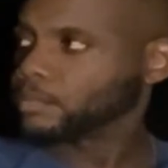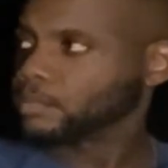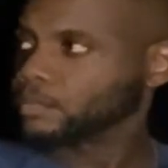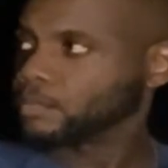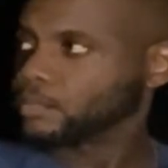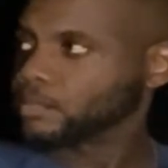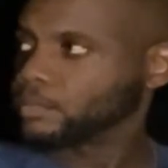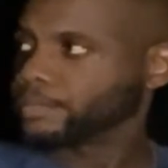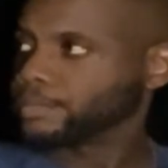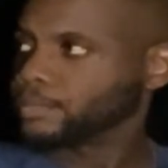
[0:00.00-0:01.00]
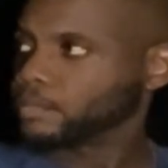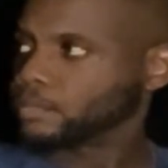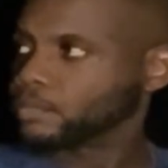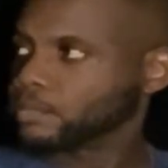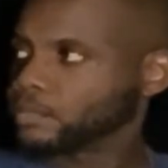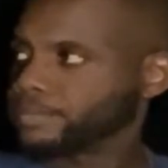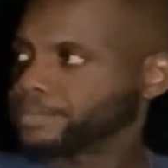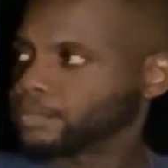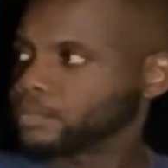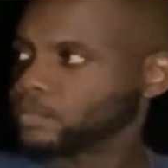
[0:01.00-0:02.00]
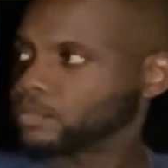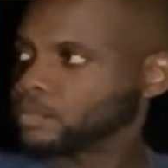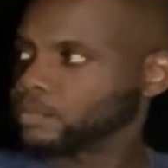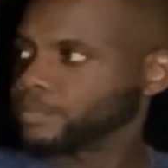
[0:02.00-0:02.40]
[no speech]